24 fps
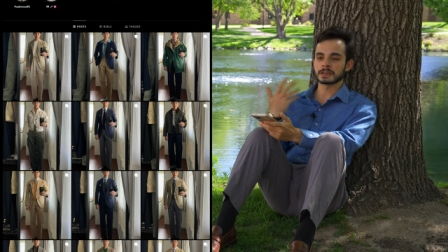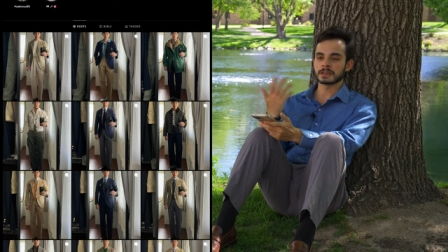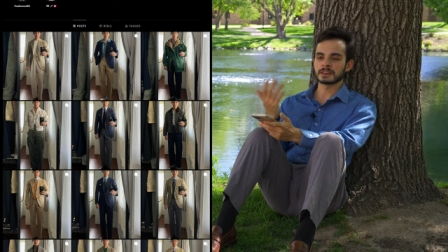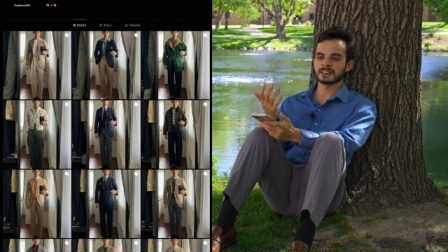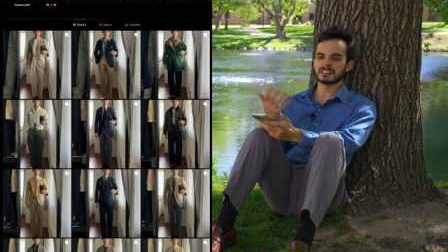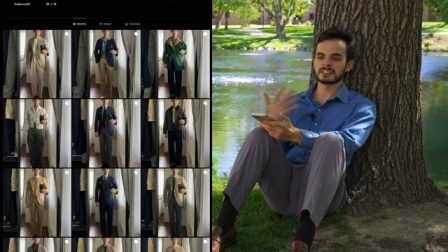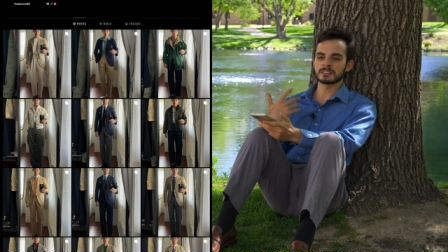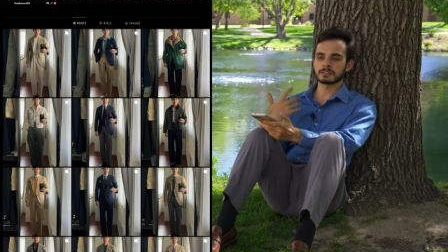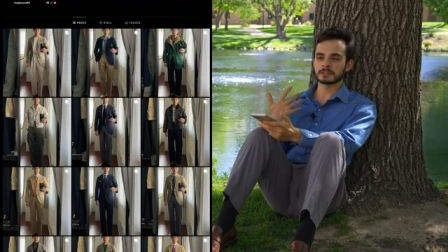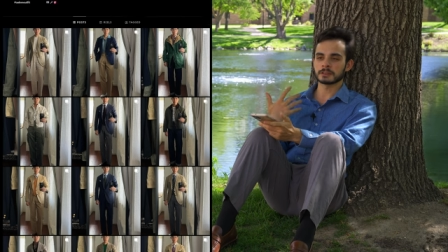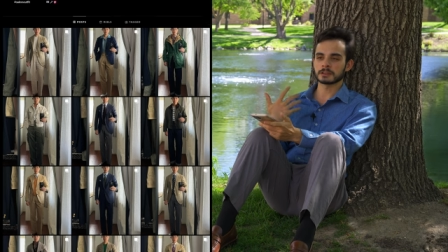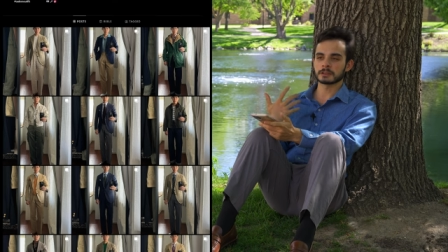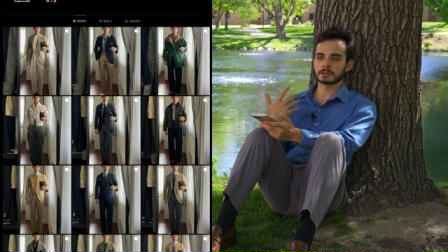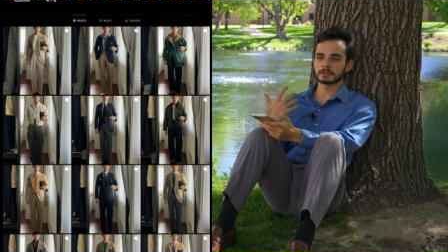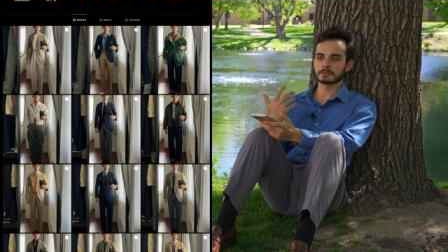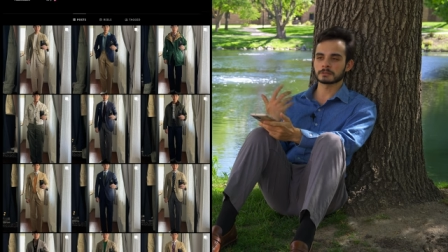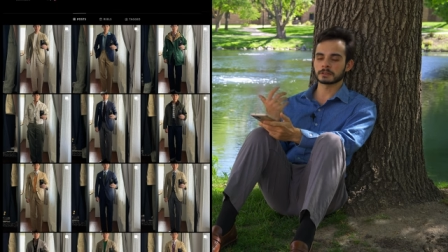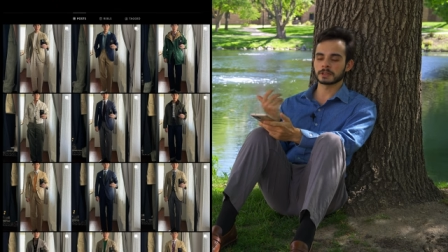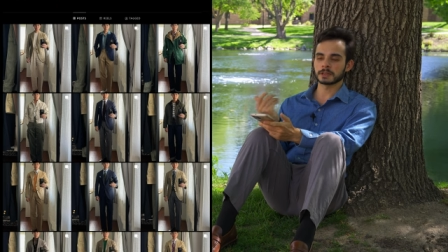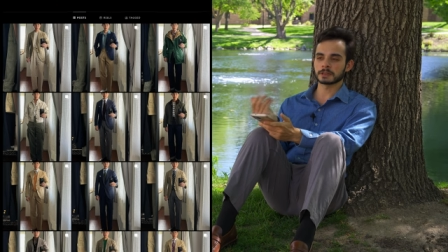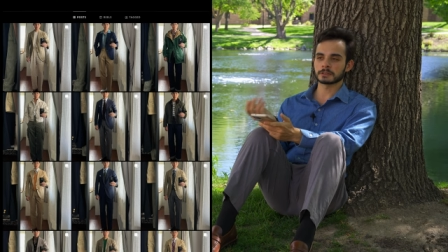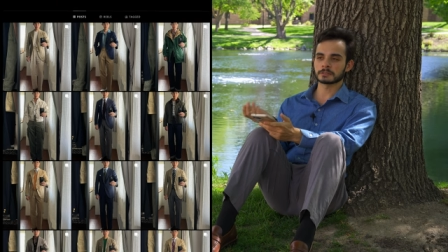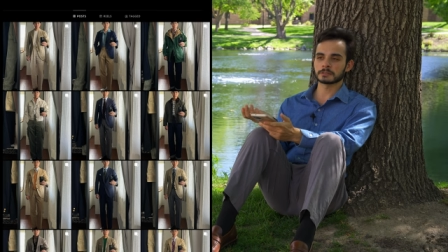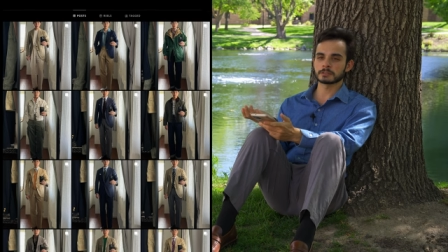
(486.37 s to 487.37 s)
anything of
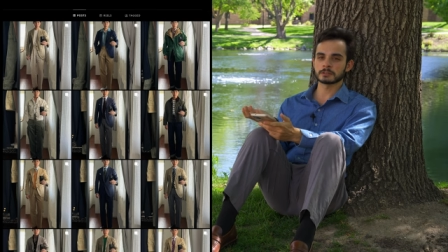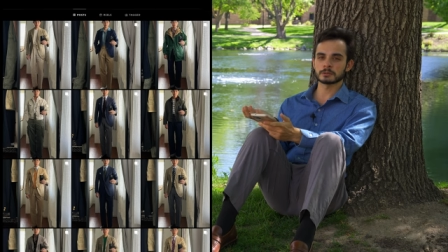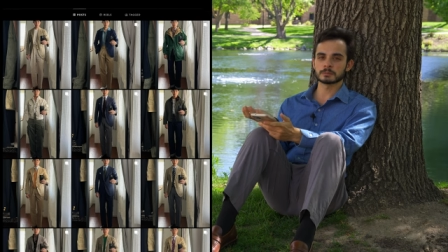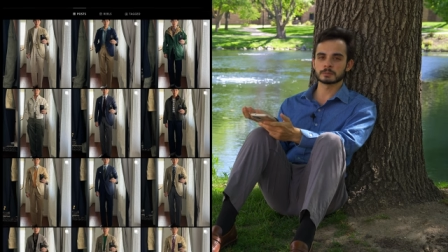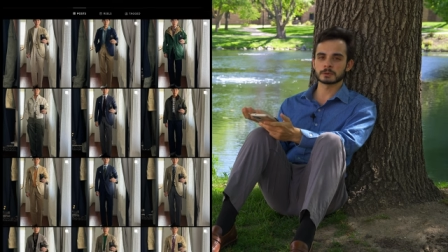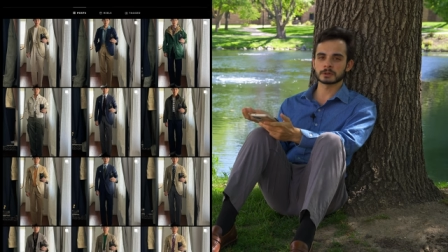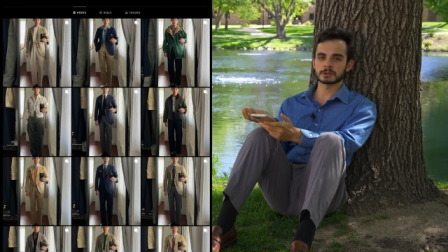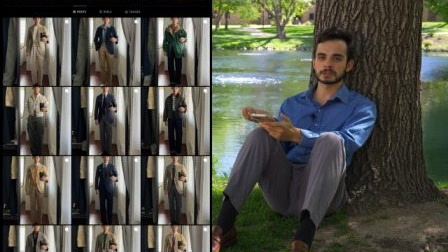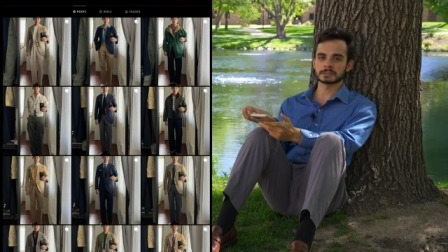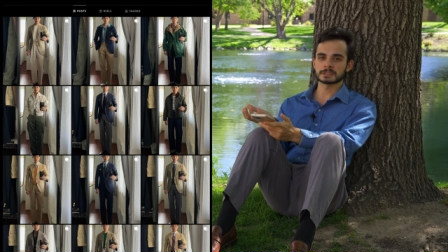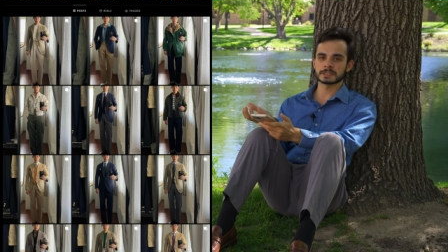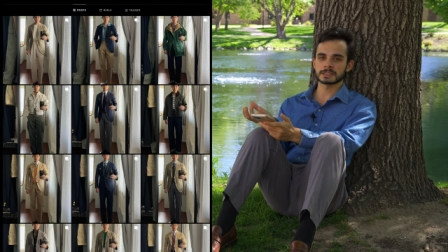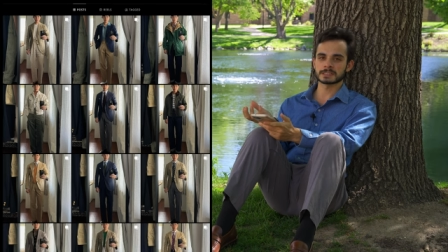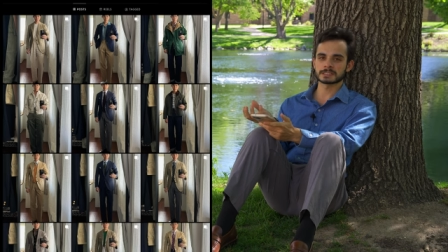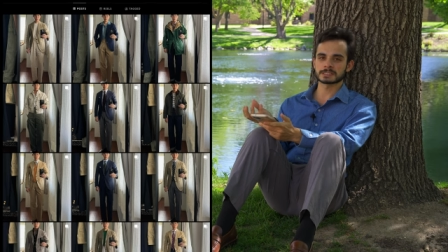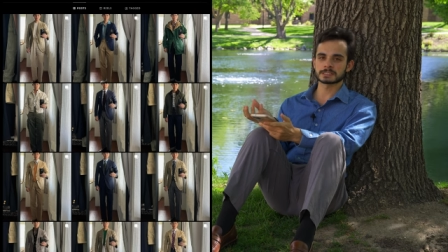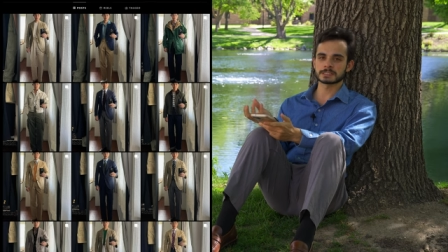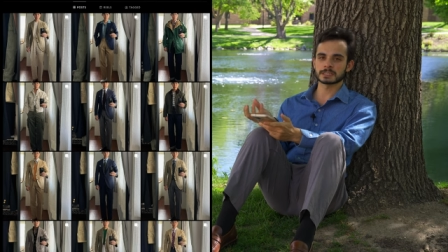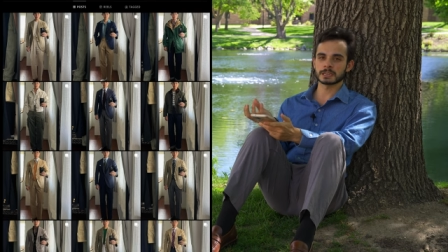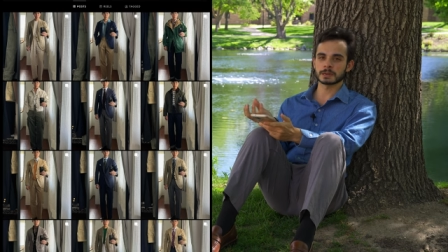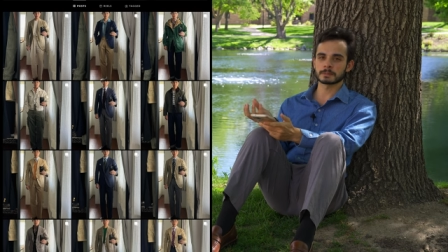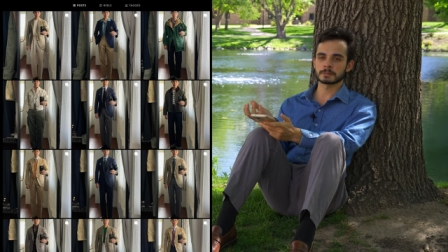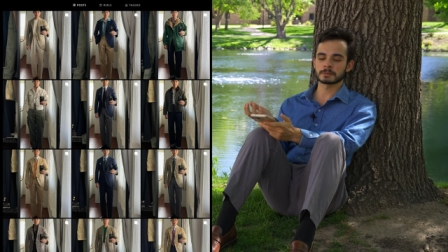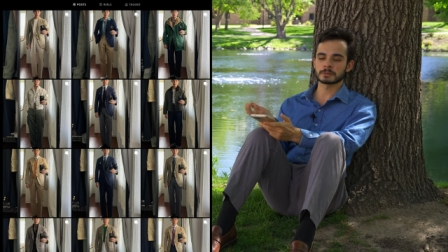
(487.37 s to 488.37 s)
like super intense
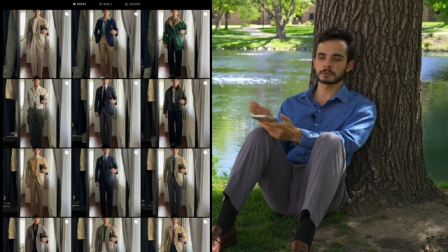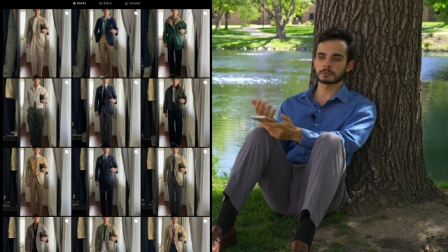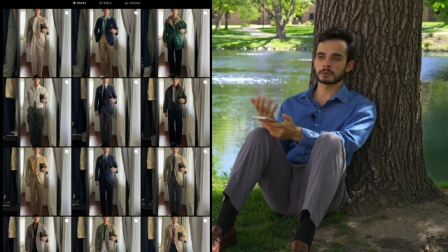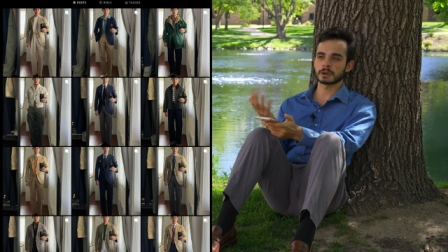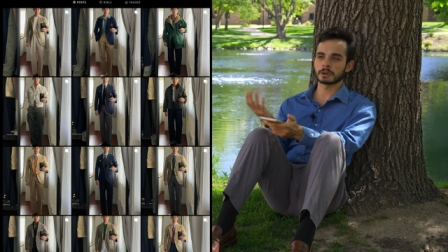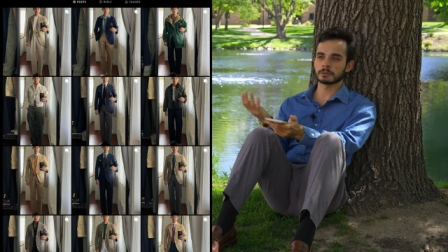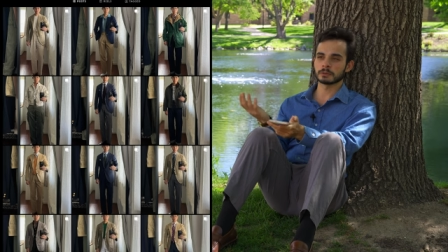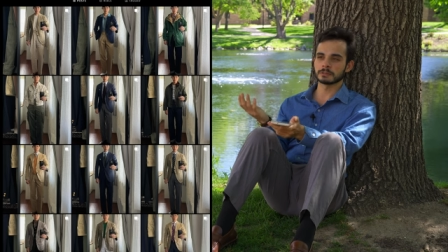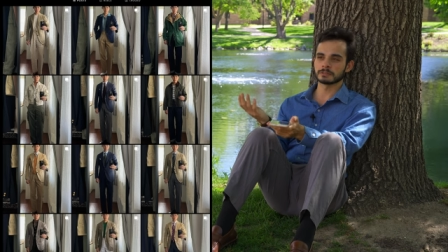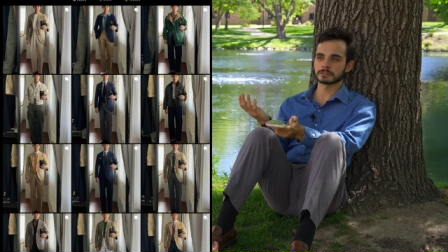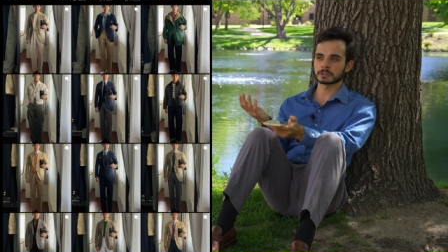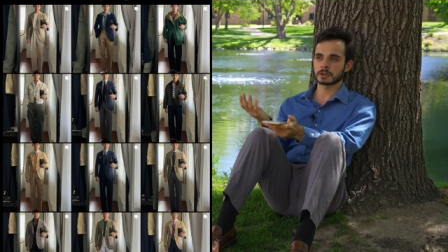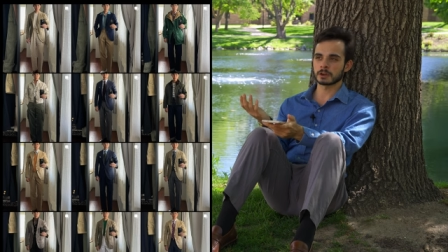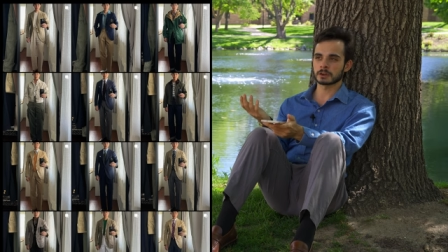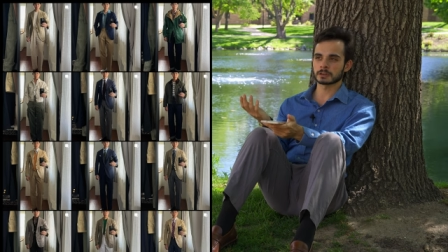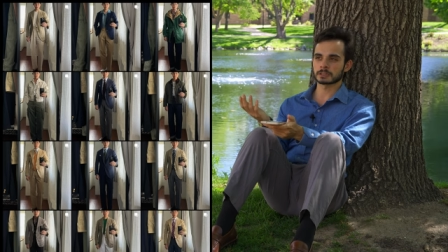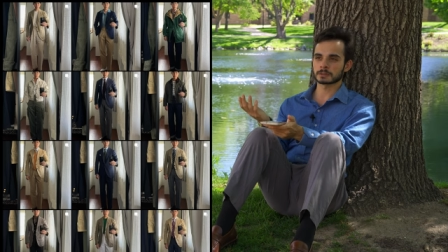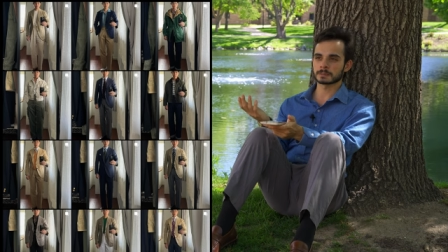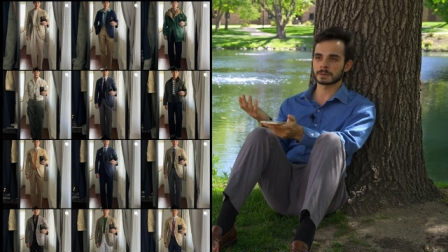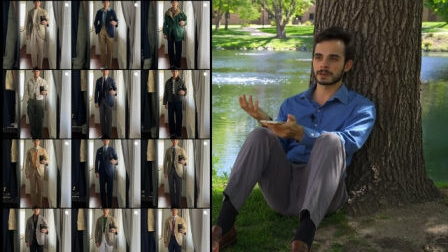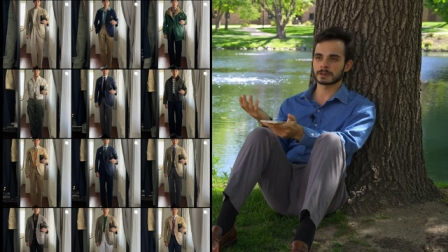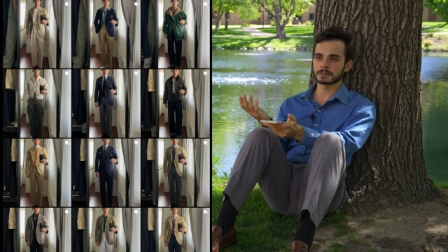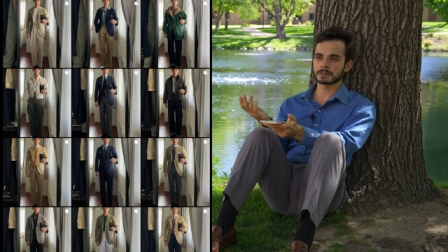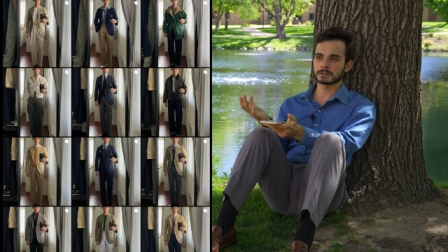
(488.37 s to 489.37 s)
depth the way we've talked
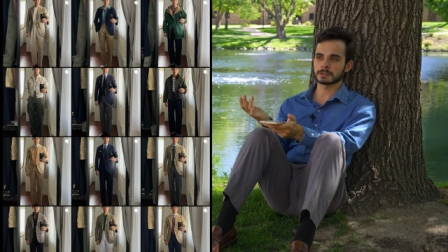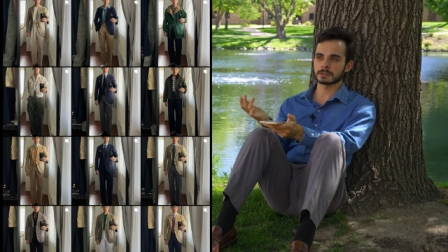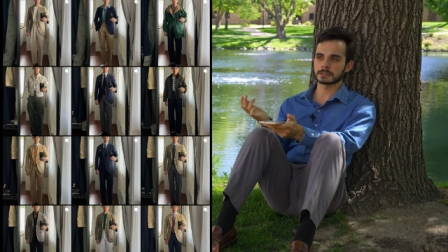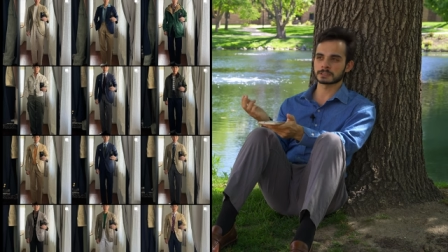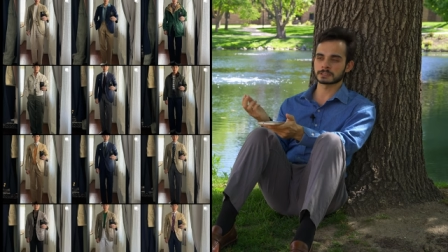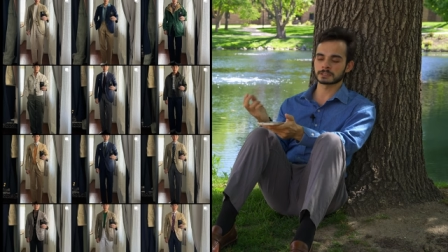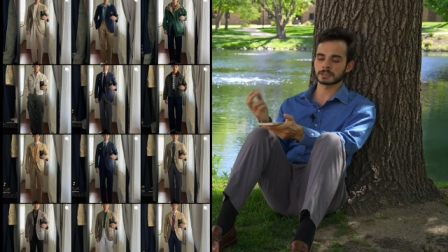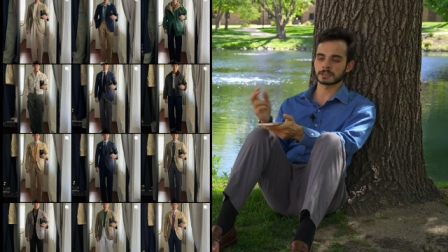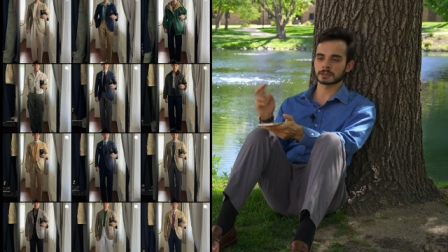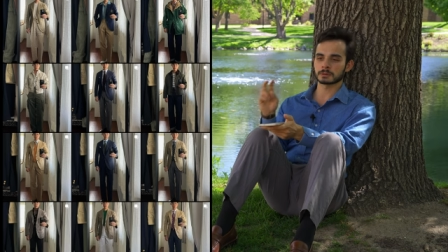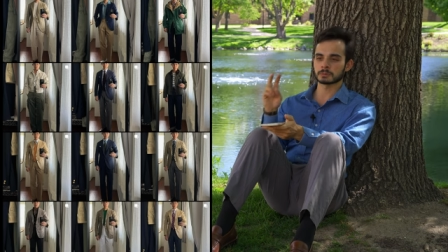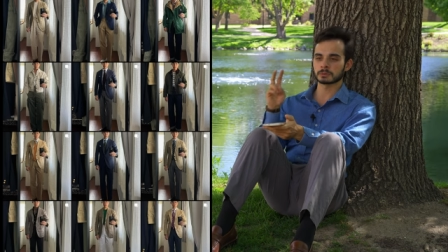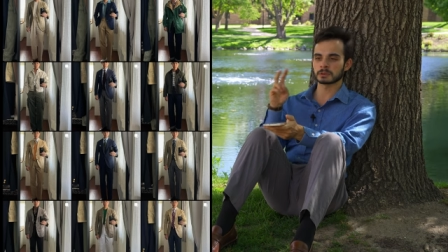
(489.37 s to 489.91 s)
about things in like